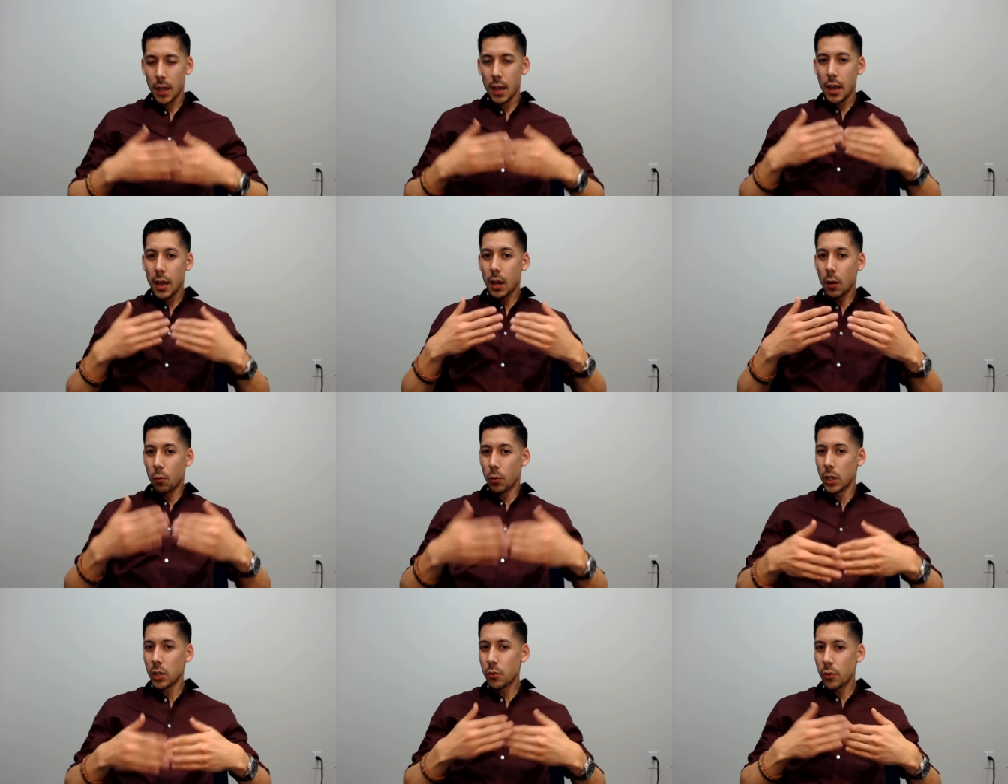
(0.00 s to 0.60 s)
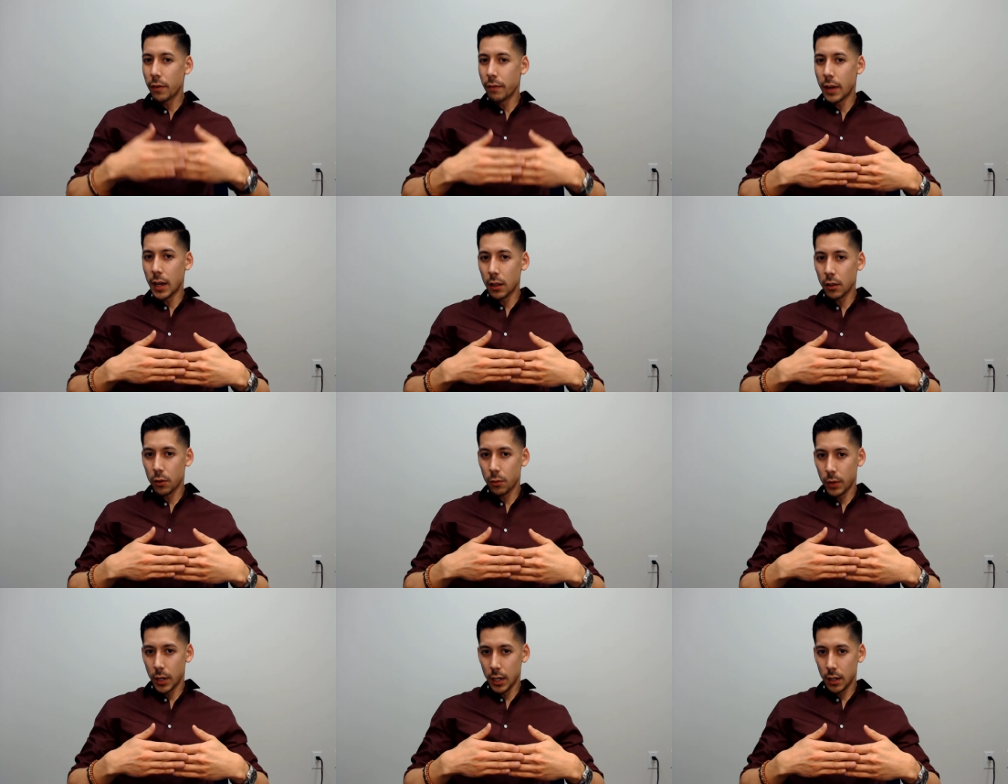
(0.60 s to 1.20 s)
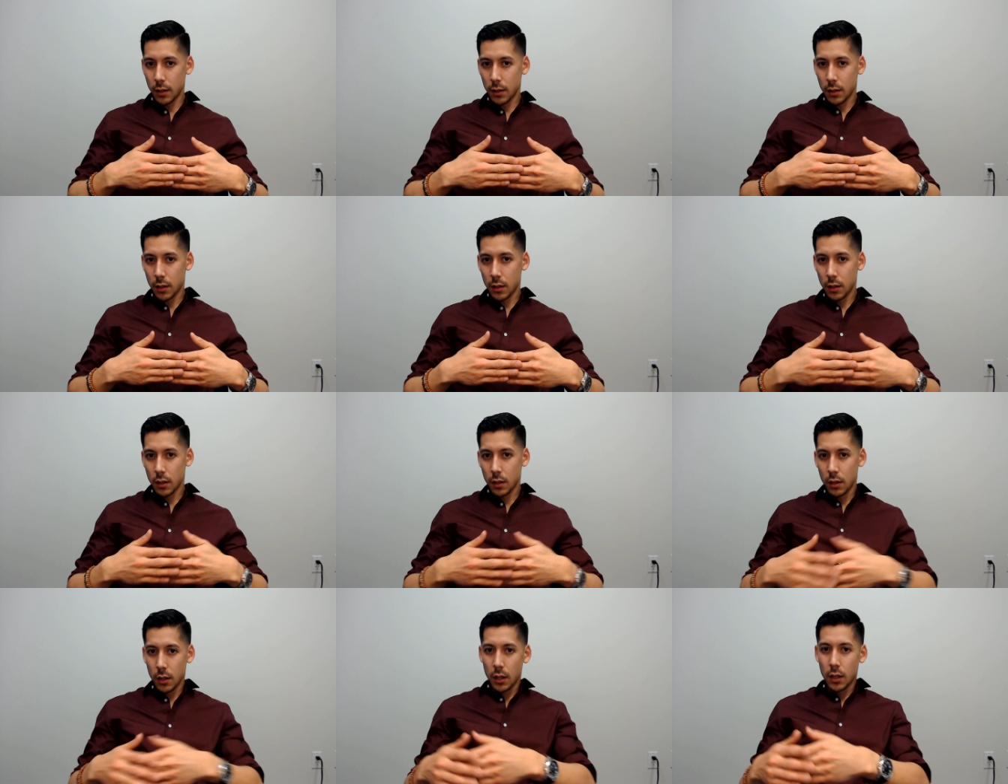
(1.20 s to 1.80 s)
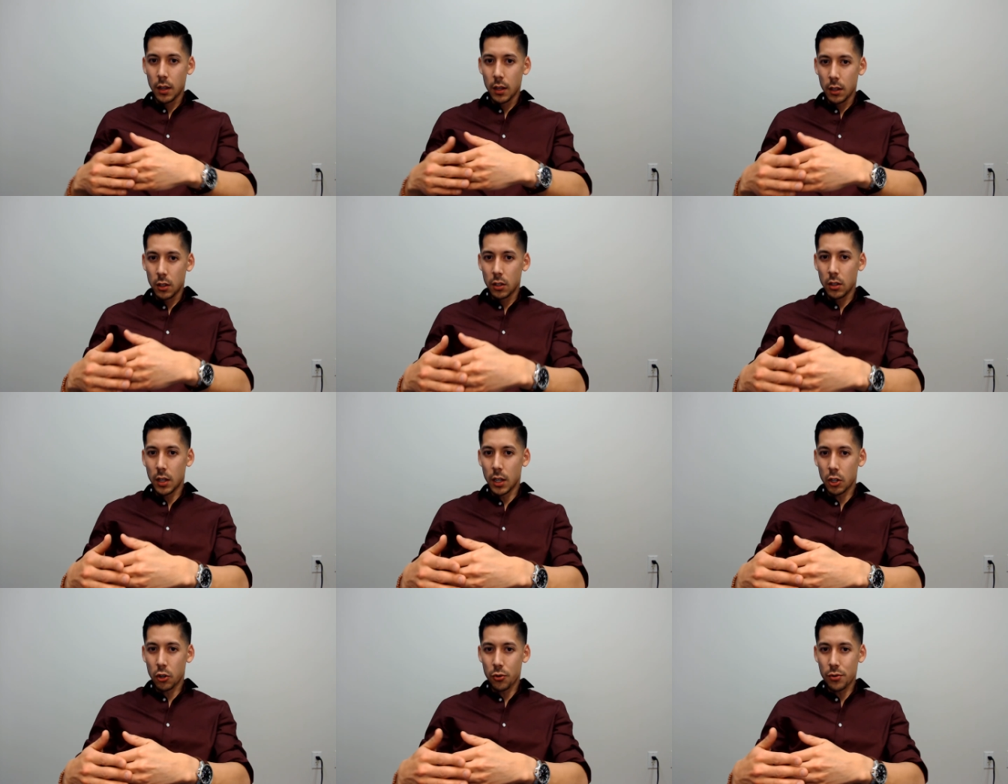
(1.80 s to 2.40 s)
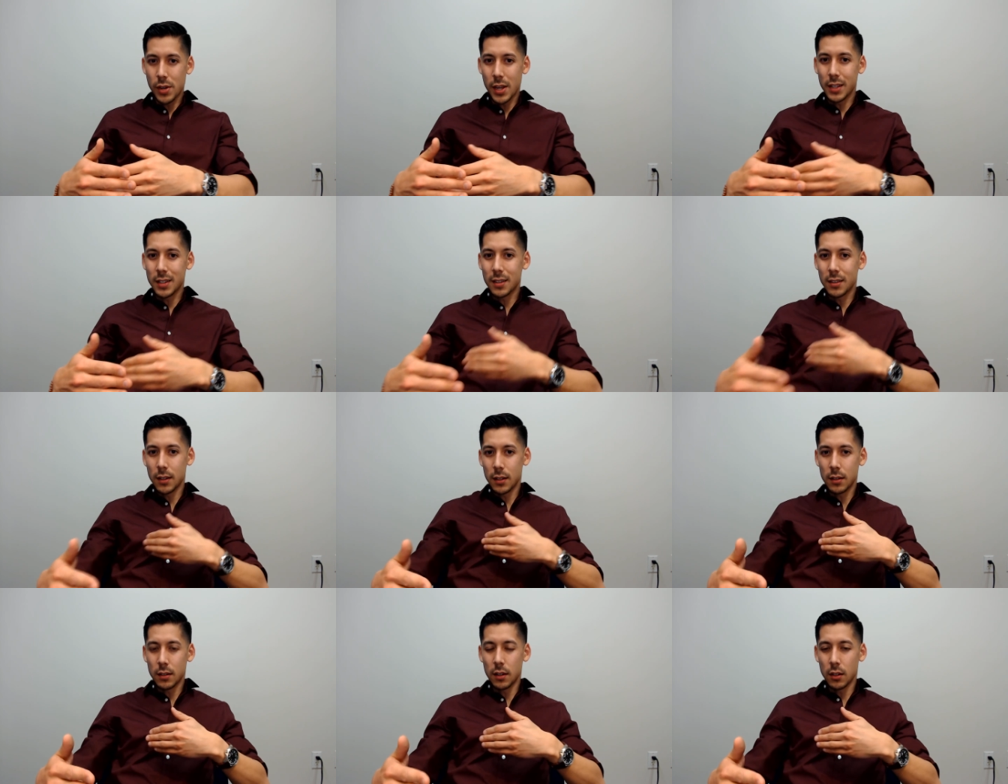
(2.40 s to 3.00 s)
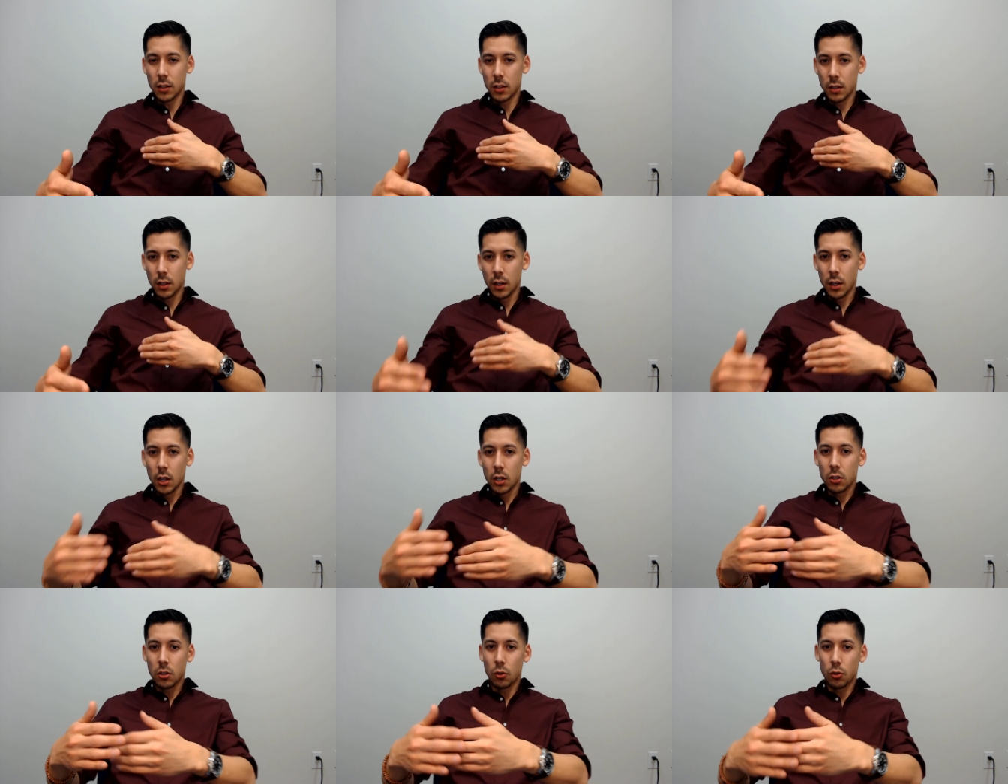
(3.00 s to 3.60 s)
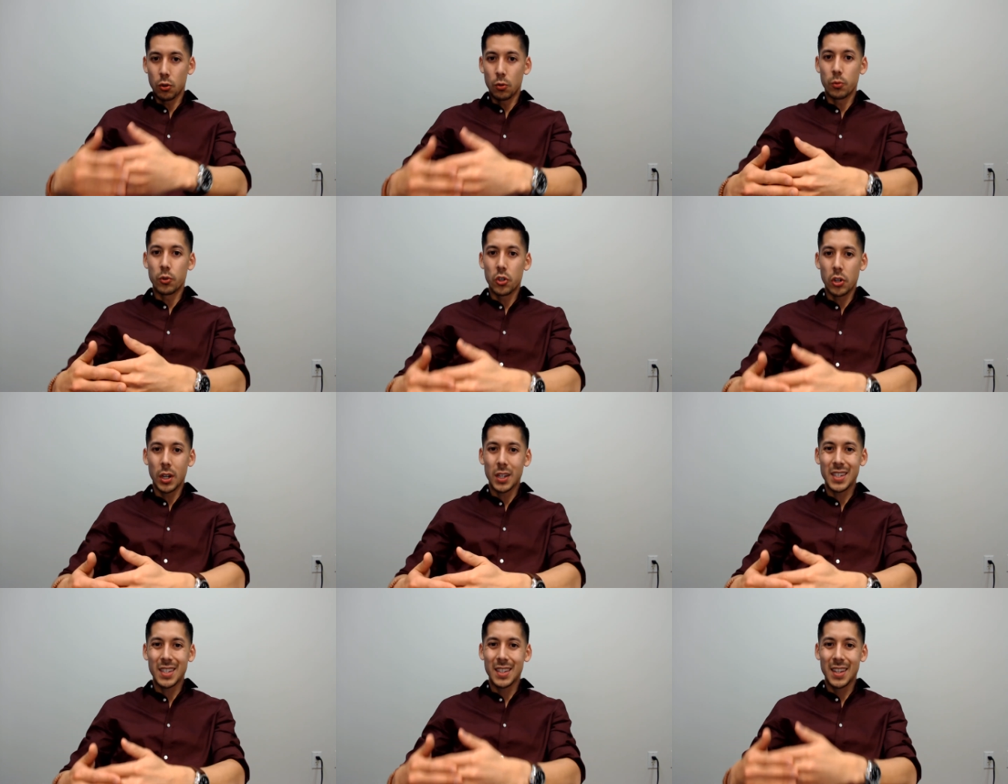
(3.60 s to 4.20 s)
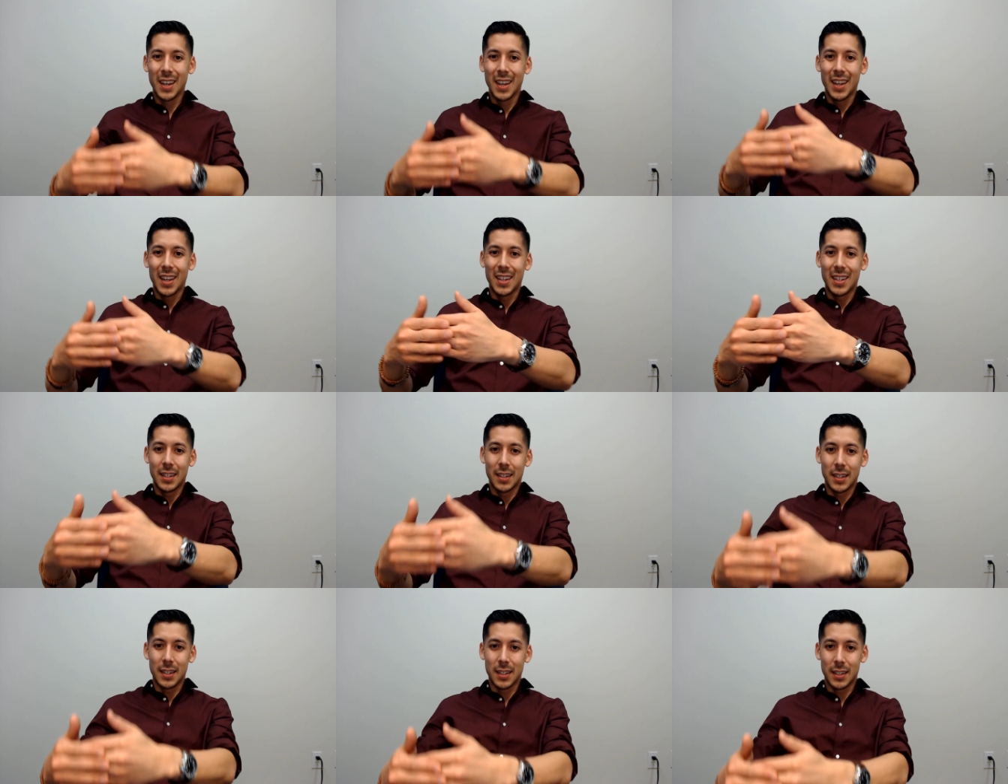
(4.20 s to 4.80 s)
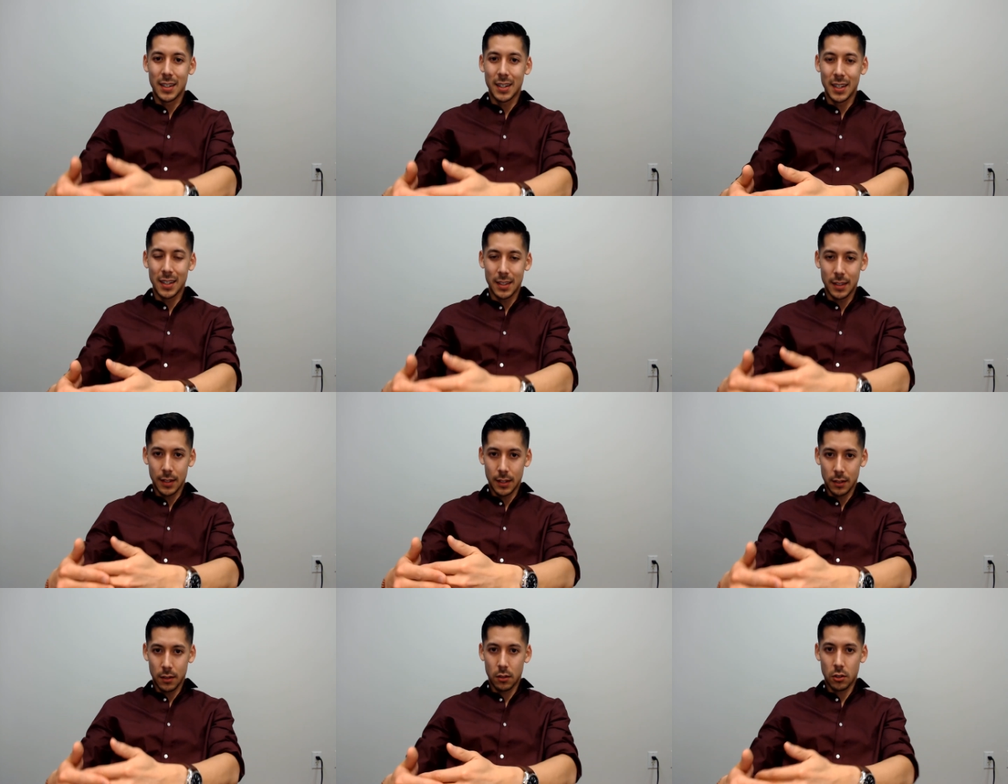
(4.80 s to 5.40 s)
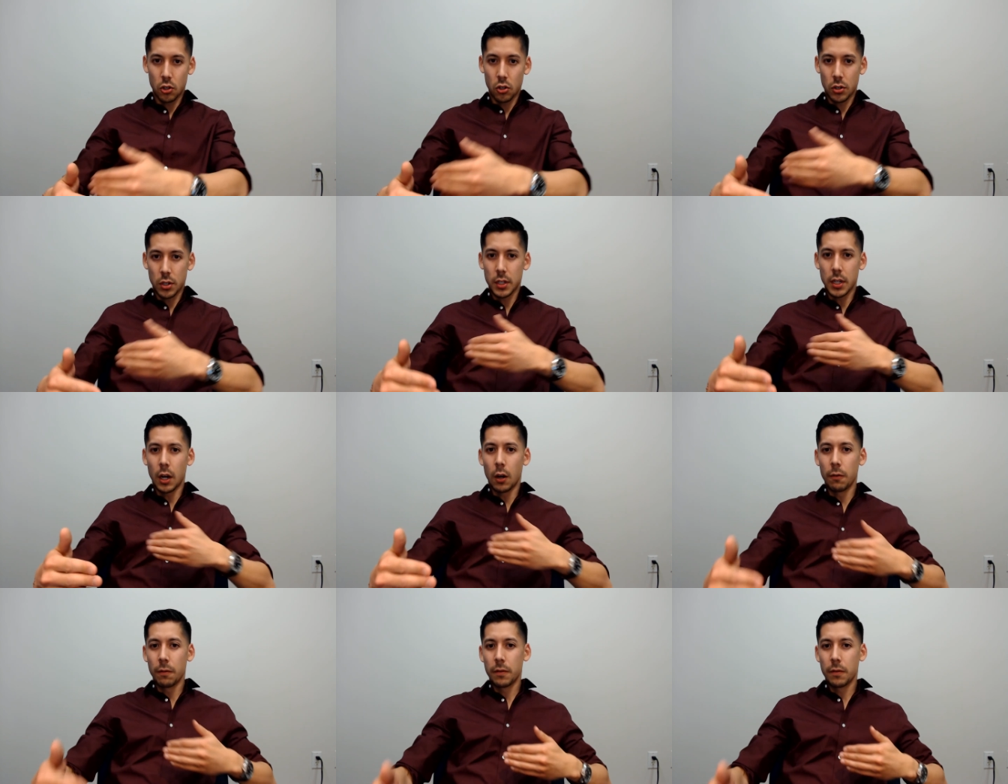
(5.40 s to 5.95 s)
And when you evaluate, it creates distance. So you just distanced yourself